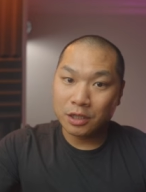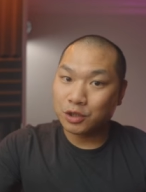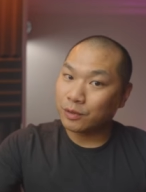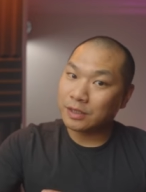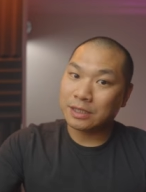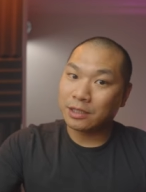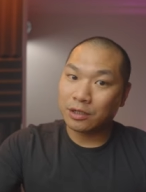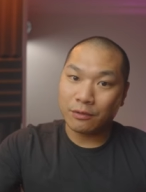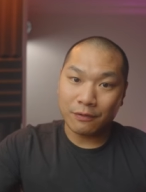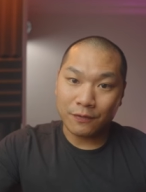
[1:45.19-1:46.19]
So with this
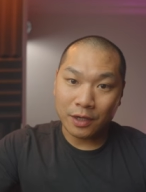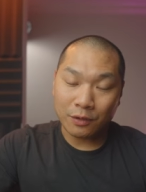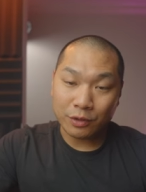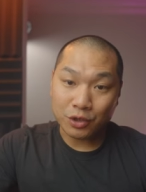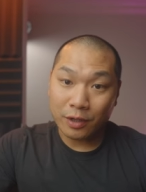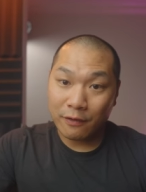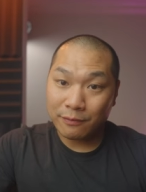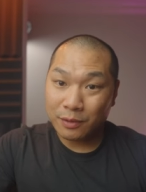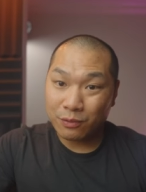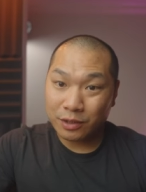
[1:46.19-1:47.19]
little of a fan, we do have
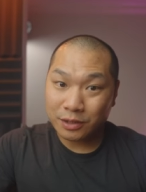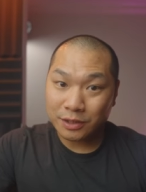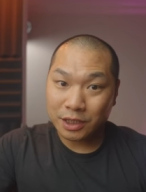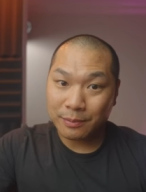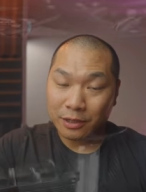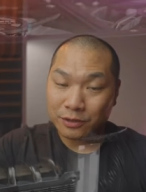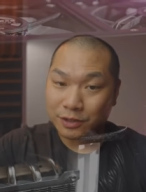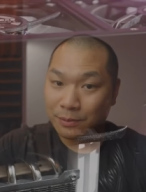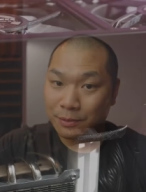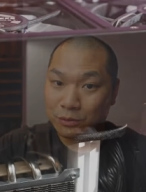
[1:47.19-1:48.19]
to be realistic about our
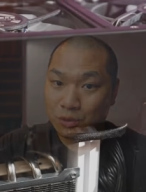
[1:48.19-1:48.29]
CPU